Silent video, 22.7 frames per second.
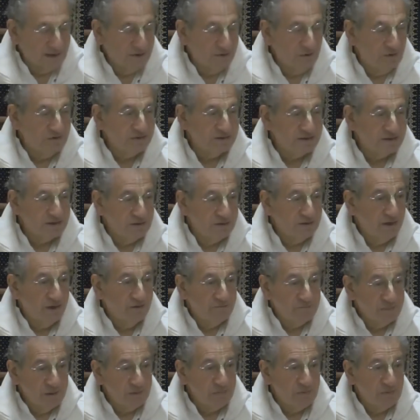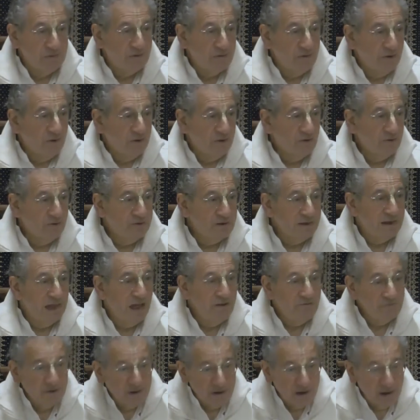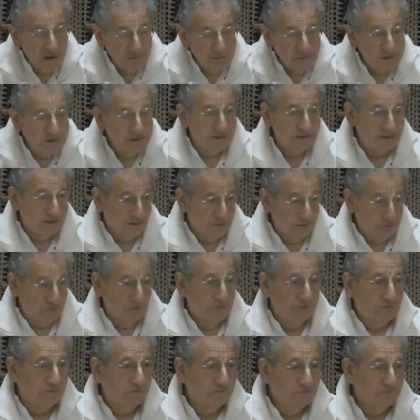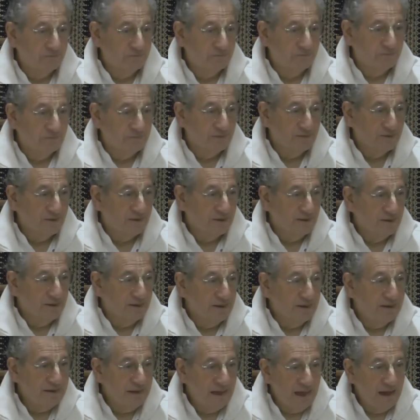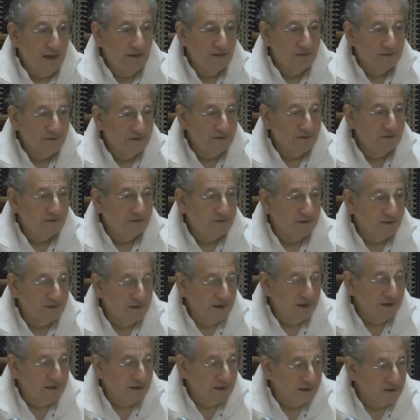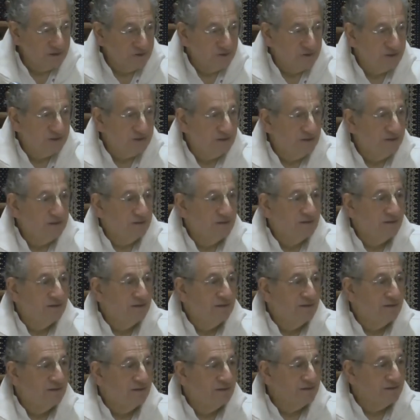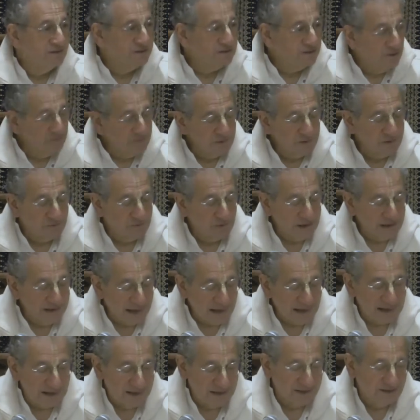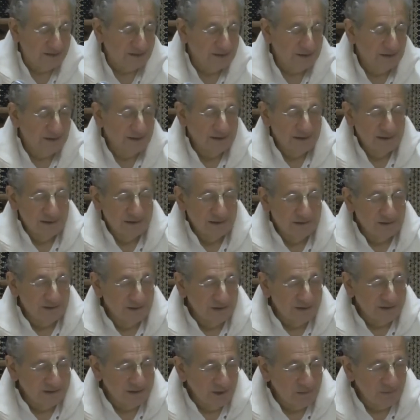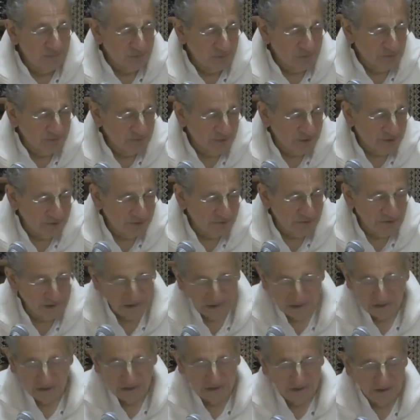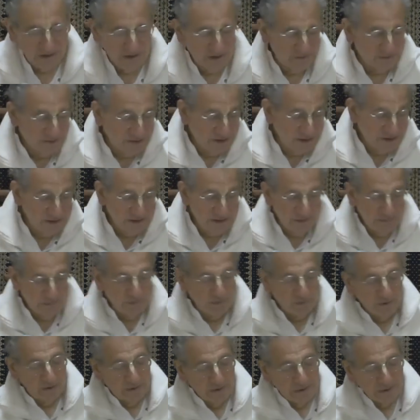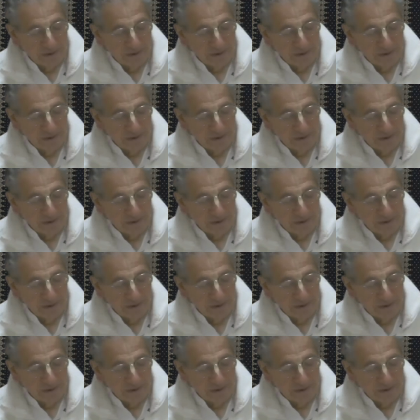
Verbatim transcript: And all of a sudden, you have people who never come to the temple, and now they're getting interested in something related to the temple, and eventually they'll come to the temple.